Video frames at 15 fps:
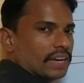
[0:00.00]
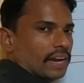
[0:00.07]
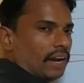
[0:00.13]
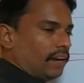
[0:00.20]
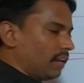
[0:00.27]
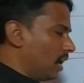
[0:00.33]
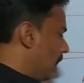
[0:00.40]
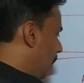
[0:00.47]

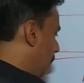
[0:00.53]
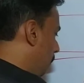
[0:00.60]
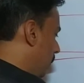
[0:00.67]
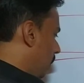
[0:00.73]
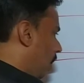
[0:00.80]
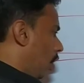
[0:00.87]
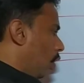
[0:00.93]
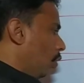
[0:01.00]
get
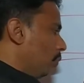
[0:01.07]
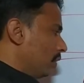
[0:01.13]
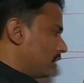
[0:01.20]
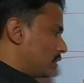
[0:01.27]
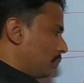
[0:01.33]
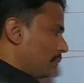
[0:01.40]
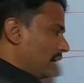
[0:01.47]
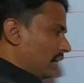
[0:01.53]
by how
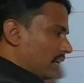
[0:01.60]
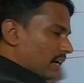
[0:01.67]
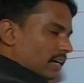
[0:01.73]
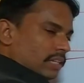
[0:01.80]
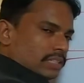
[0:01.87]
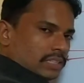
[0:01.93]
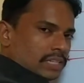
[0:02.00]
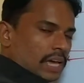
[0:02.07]
much
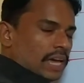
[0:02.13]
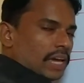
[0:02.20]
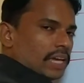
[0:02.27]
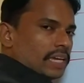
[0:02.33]
meters